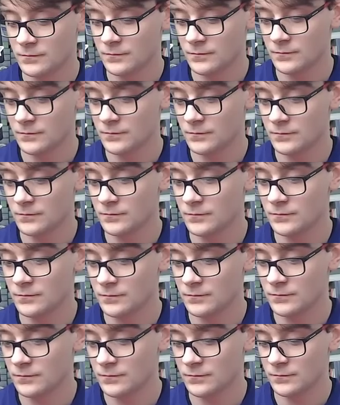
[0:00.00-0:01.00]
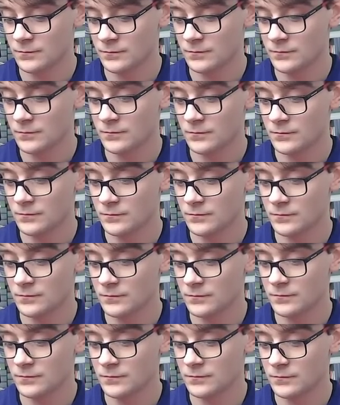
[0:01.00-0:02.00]

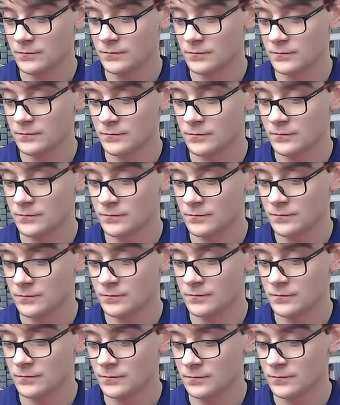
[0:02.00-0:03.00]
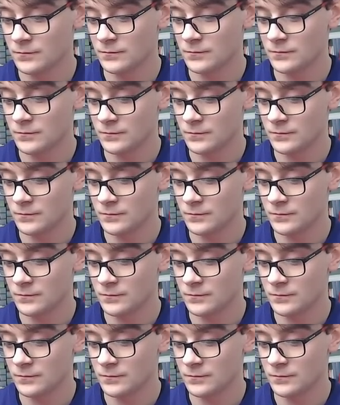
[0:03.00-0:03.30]
(silence)